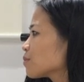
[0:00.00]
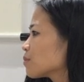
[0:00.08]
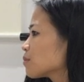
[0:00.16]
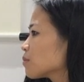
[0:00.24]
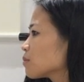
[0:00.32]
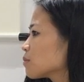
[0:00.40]

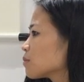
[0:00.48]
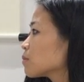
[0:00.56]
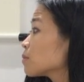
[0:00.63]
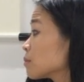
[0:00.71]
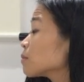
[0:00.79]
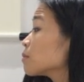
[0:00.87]

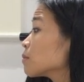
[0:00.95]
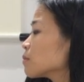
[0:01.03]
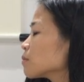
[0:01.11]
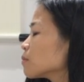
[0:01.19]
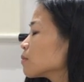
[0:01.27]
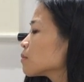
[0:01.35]

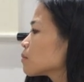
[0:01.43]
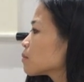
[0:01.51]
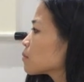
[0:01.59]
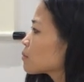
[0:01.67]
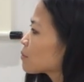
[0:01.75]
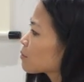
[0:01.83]

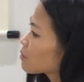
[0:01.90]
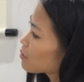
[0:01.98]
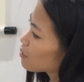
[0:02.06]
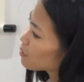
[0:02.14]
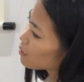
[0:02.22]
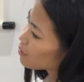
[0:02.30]

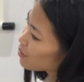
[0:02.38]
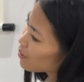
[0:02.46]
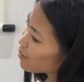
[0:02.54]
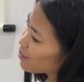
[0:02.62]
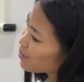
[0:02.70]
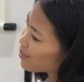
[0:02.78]

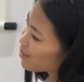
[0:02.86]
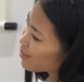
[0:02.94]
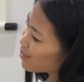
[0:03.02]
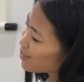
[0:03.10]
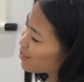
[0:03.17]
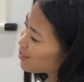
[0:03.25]

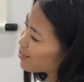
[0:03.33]
This person isn't speaking.